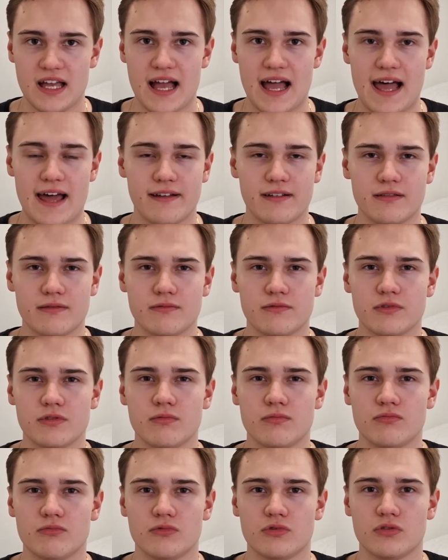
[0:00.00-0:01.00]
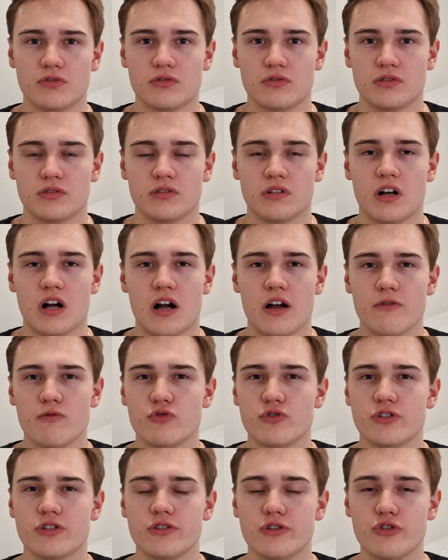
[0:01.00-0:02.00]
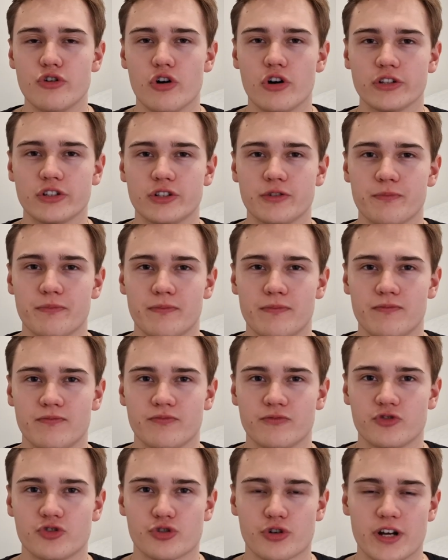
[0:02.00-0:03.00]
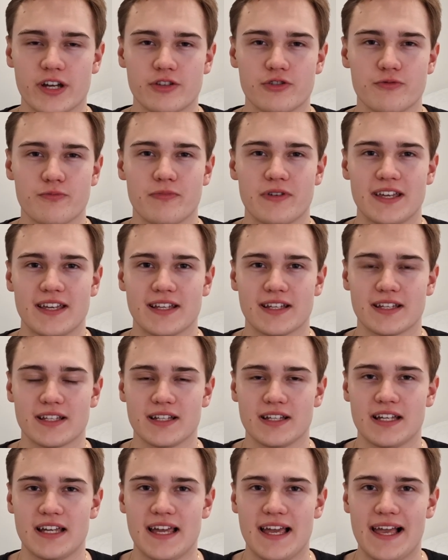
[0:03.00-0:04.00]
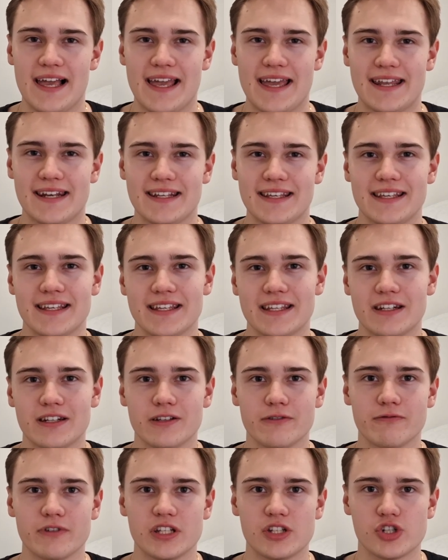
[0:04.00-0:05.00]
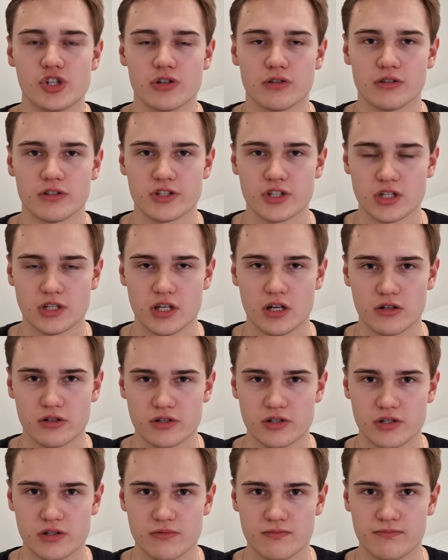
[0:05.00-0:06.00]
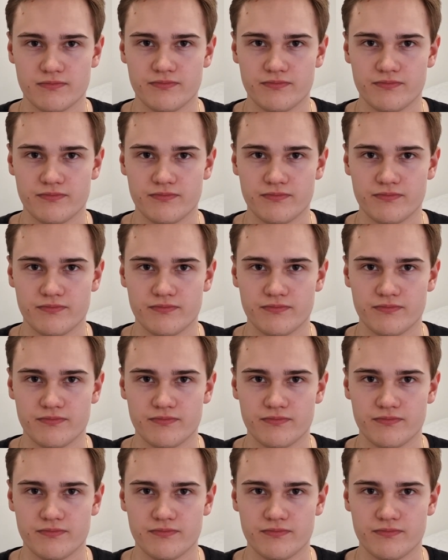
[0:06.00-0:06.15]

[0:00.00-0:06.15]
And I would not try to pick any individual stocks.